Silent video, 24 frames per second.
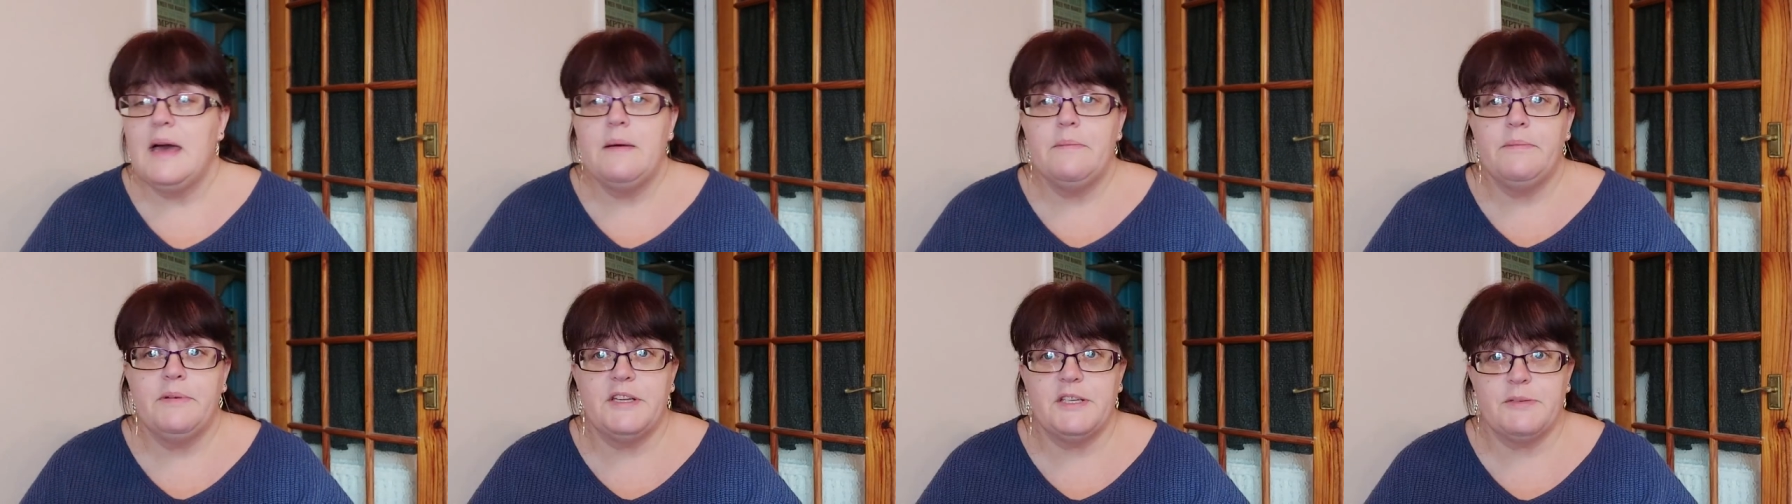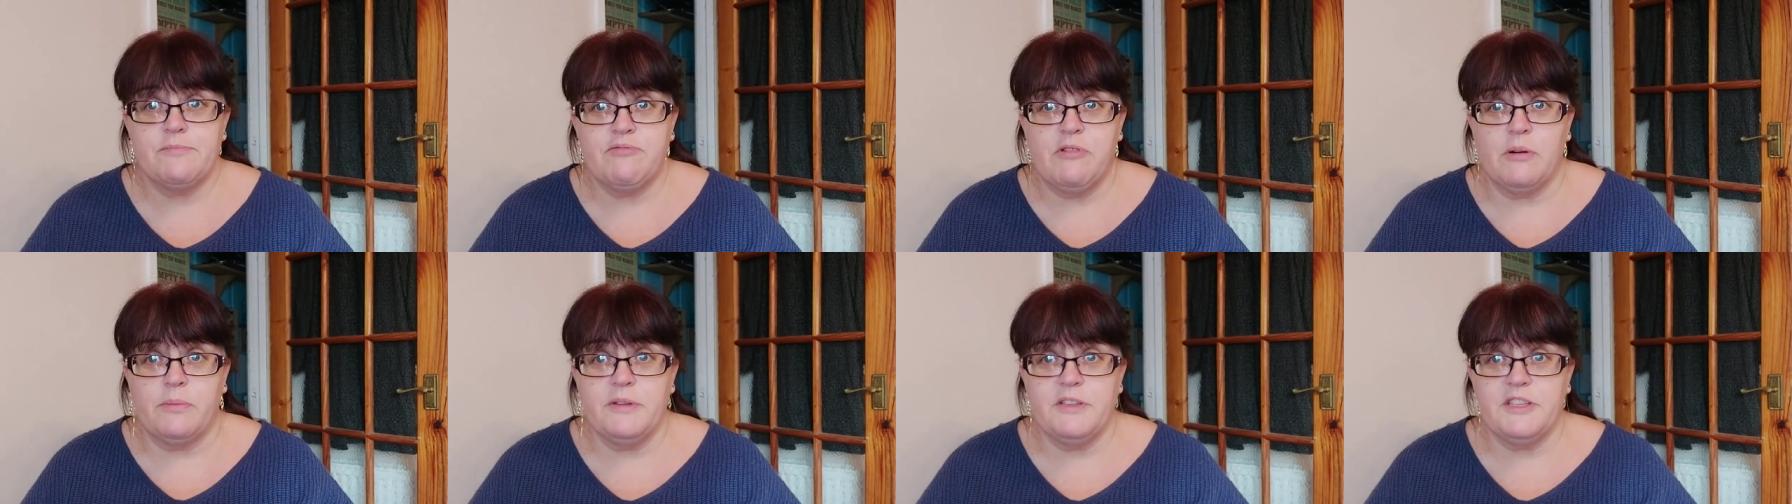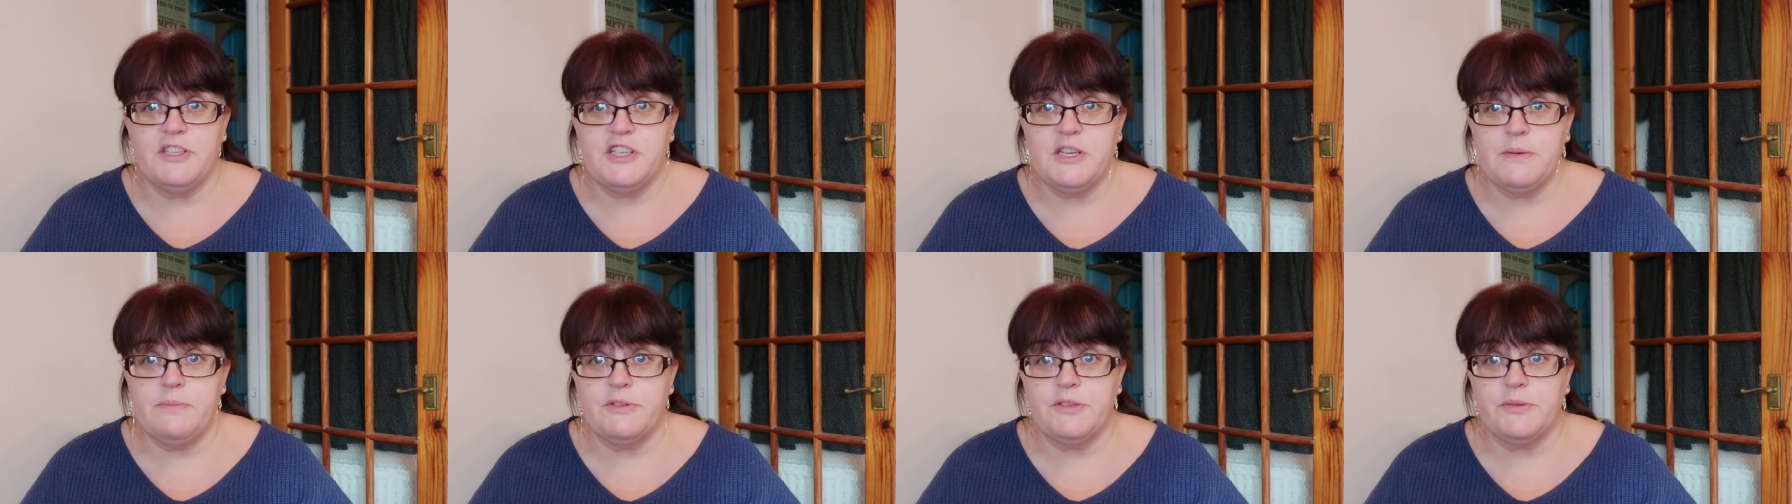but it's probably the
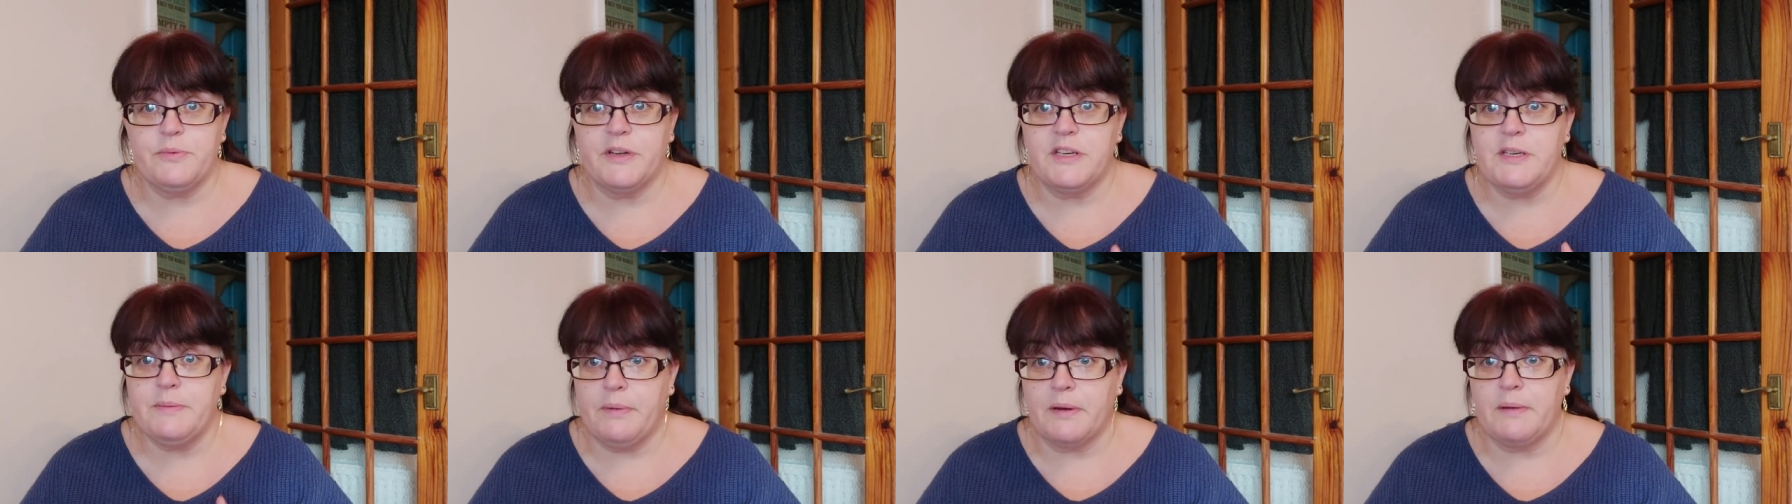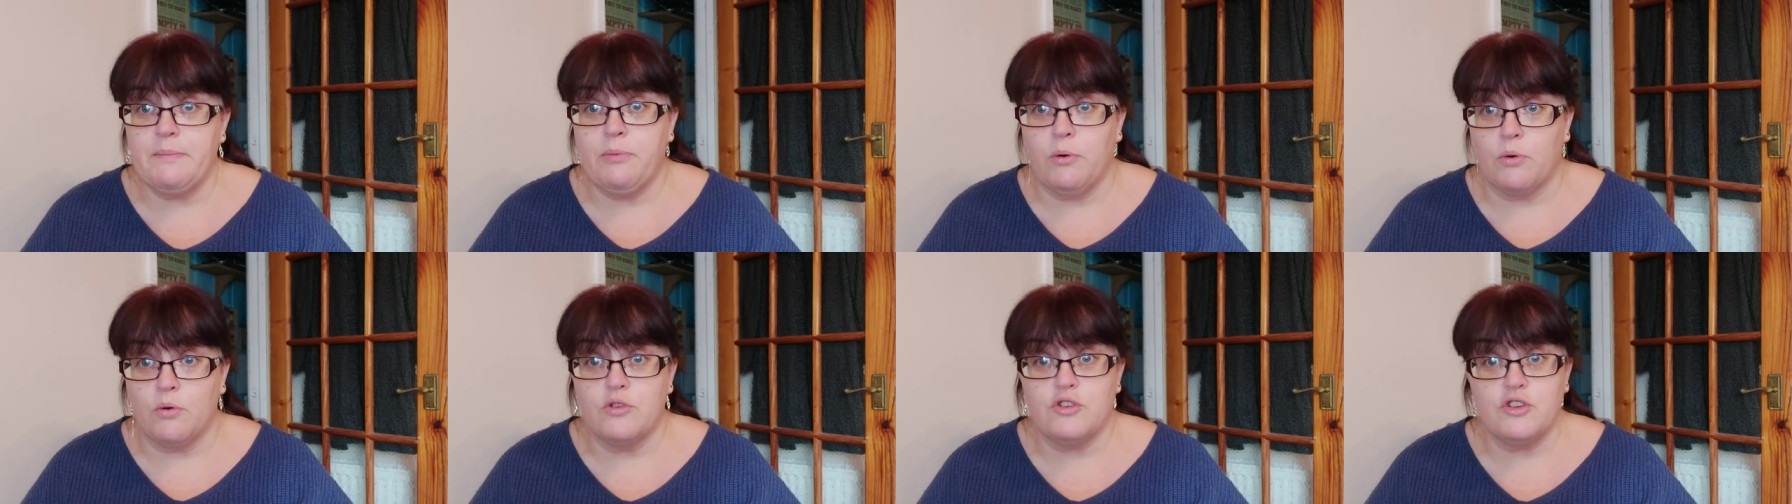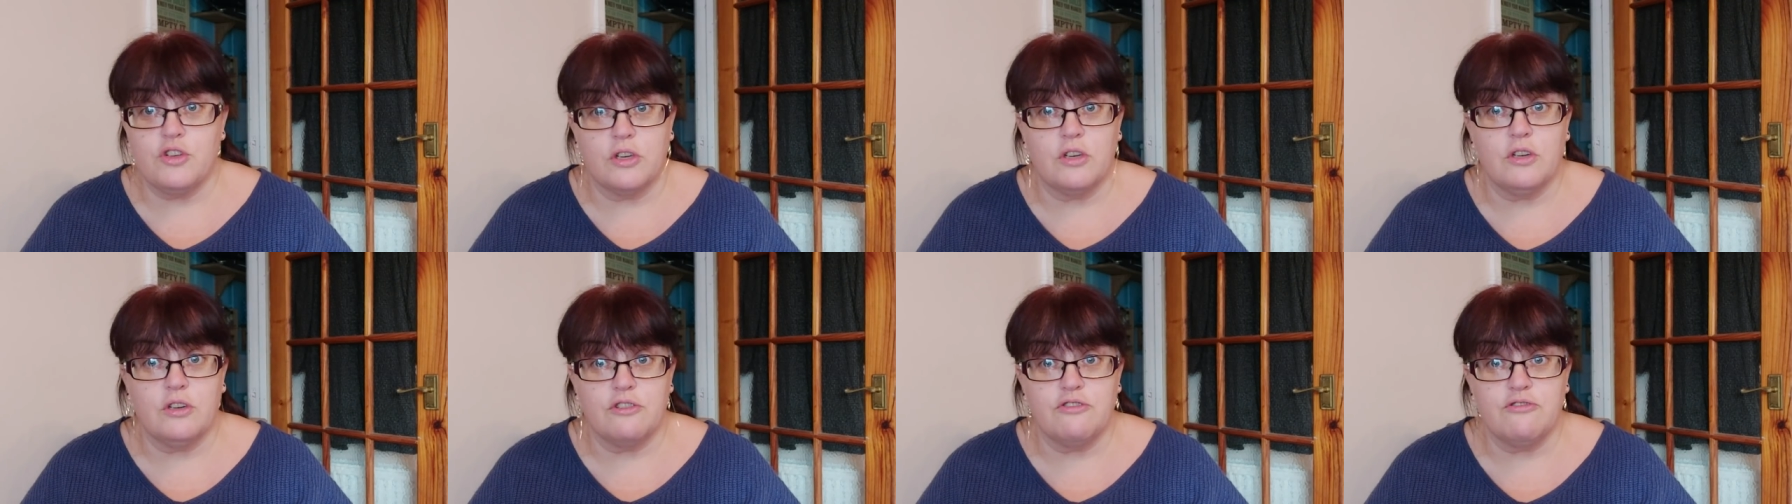cheapest way to buy
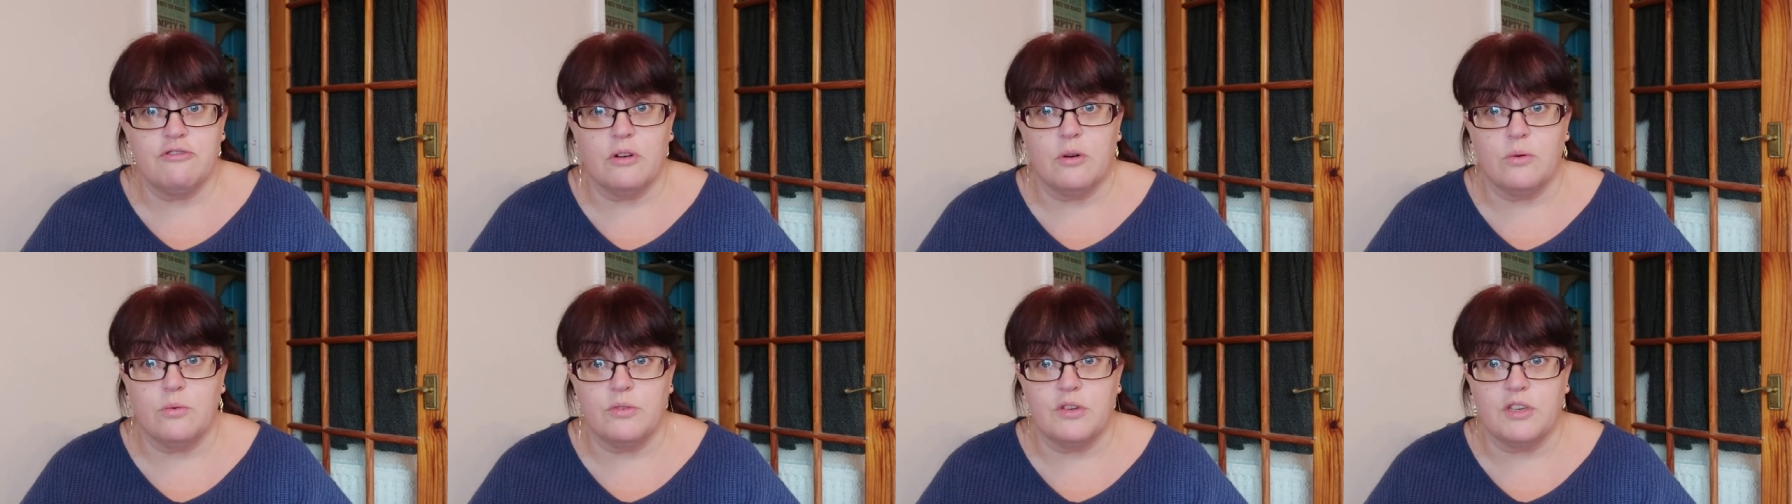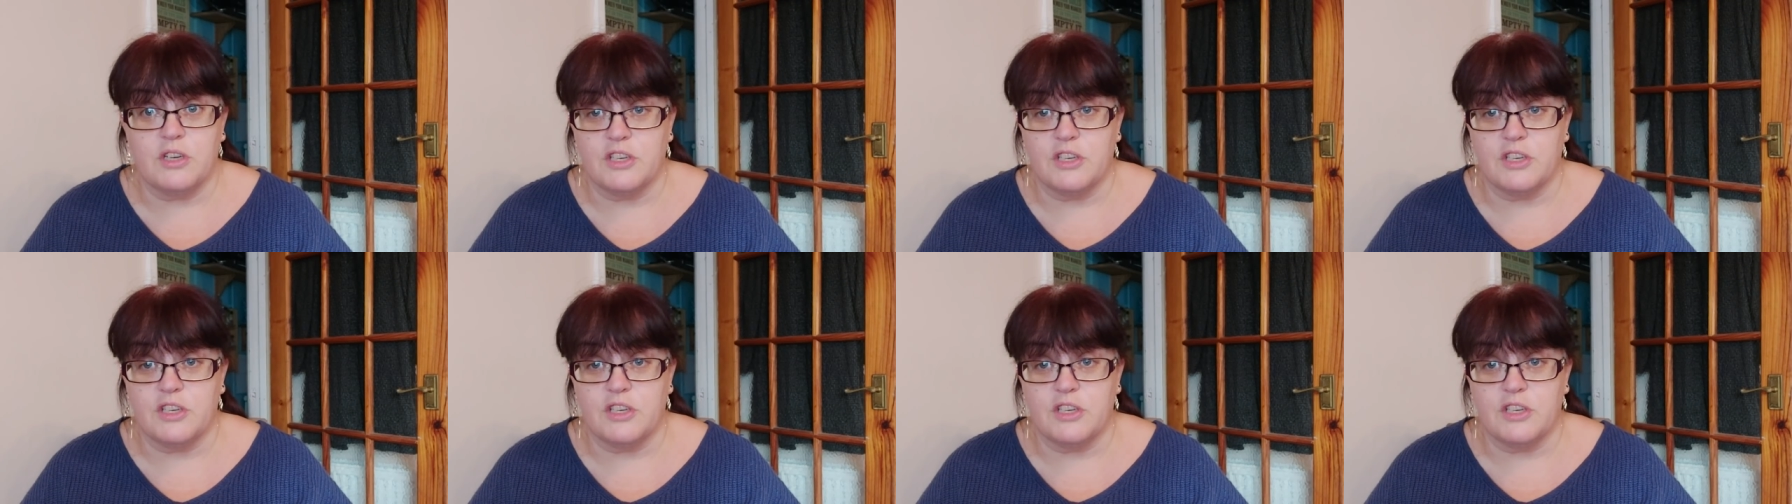portion-controlled